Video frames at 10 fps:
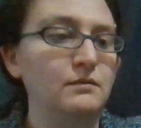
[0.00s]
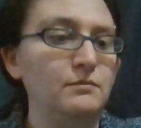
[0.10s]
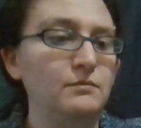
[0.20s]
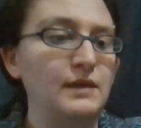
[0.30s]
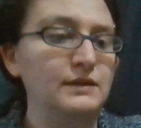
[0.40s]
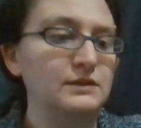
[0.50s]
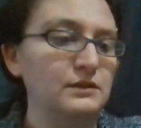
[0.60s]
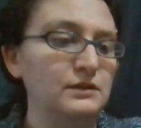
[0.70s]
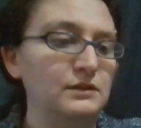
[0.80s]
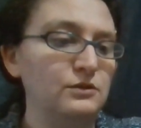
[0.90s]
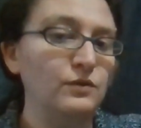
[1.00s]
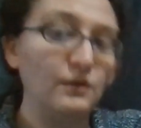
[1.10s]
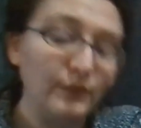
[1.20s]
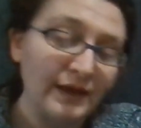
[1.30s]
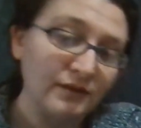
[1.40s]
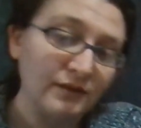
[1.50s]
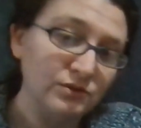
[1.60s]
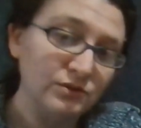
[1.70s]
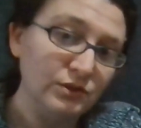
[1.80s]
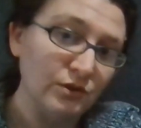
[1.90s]
makes it so that we
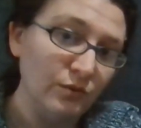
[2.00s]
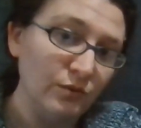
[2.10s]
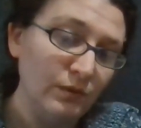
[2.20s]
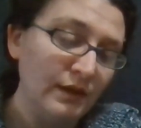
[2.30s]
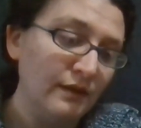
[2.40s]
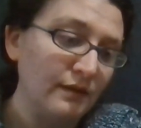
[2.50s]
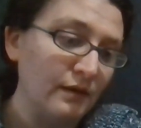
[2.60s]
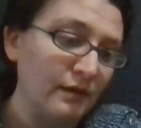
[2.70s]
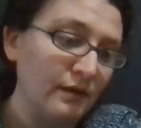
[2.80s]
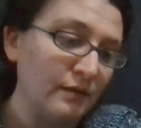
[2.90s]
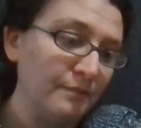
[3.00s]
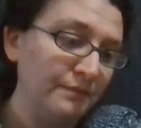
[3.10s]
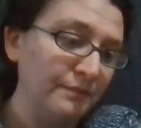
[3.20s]
actually know. All